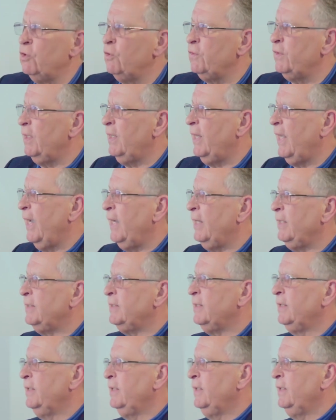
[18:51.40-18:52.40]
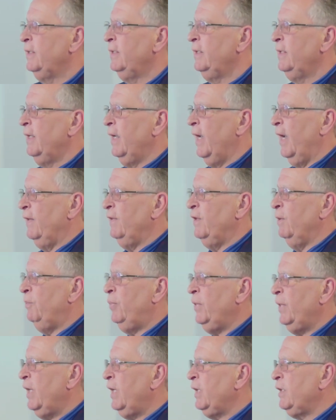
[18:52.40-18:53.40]
saw the light and the
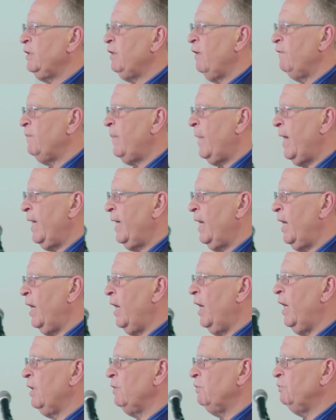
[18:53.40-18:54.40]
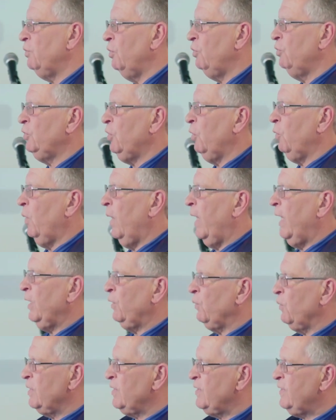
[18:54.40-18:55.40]
burden of my heart rolled away,
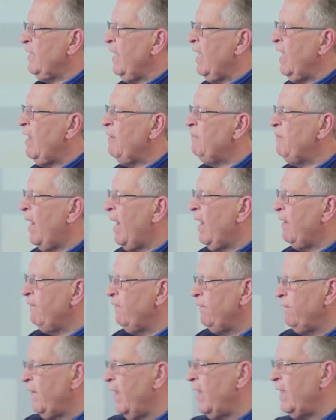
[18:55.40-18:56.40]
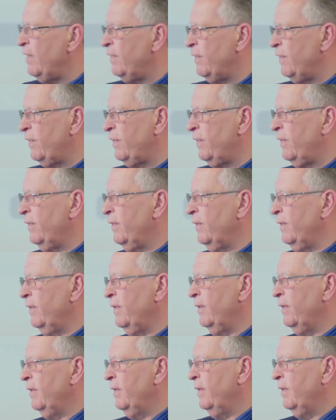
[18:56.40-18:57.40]
it was there by faith
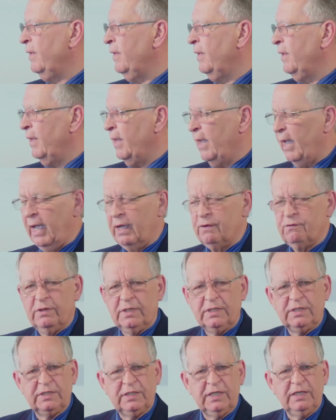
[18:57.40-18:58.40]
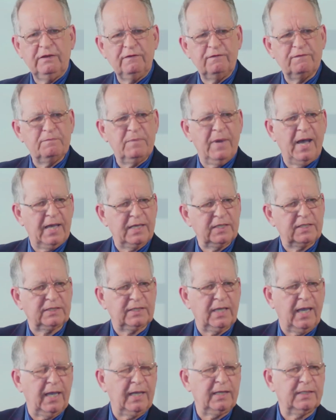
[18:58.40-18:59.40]
I received my
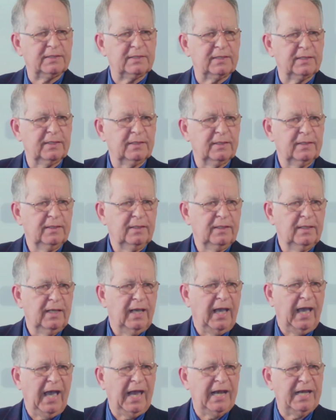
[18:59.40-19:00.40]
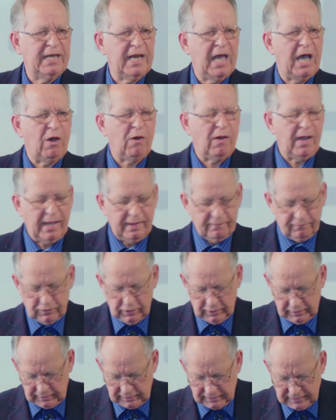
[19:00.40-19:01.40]
sight. And now I've
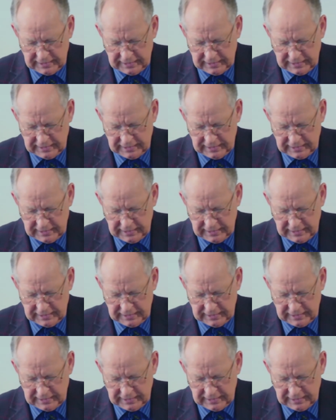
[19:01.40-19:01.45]
got a